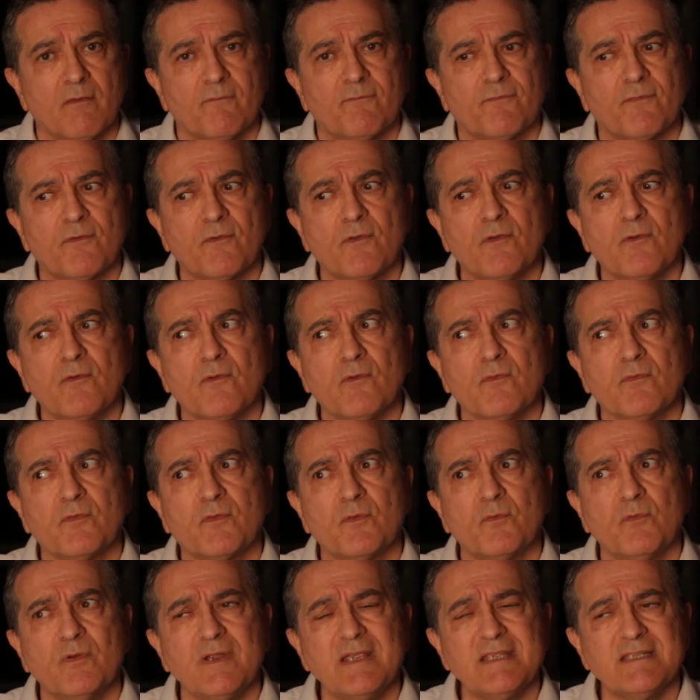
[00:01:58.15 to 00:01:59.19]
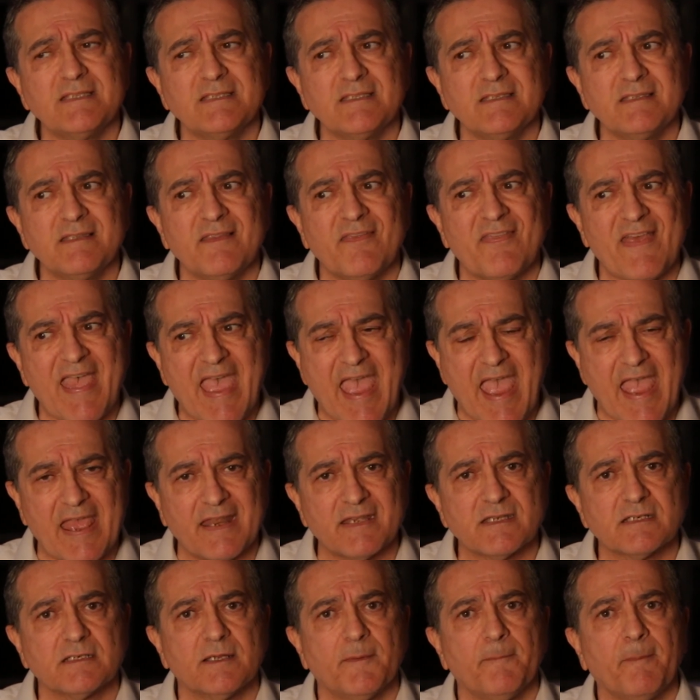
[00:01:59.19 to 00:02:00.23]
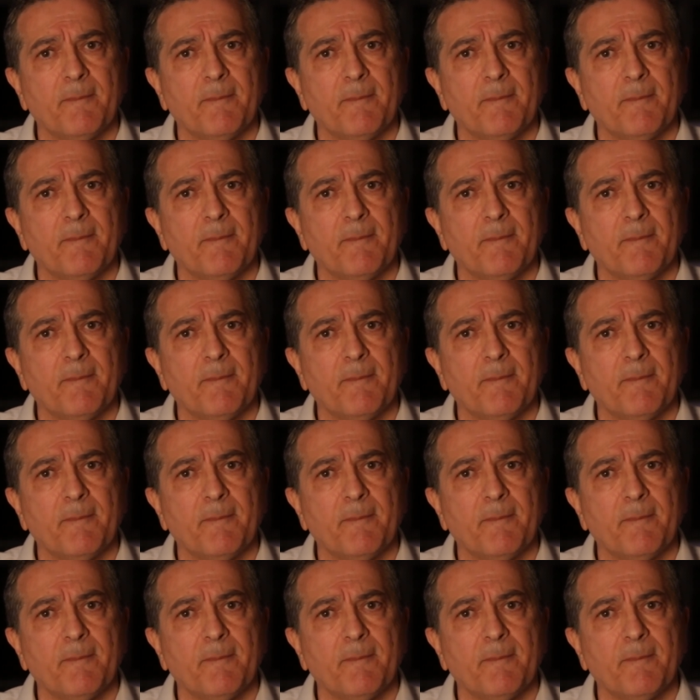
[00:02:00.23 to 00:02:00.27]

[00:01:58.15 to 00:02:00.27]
for the reason that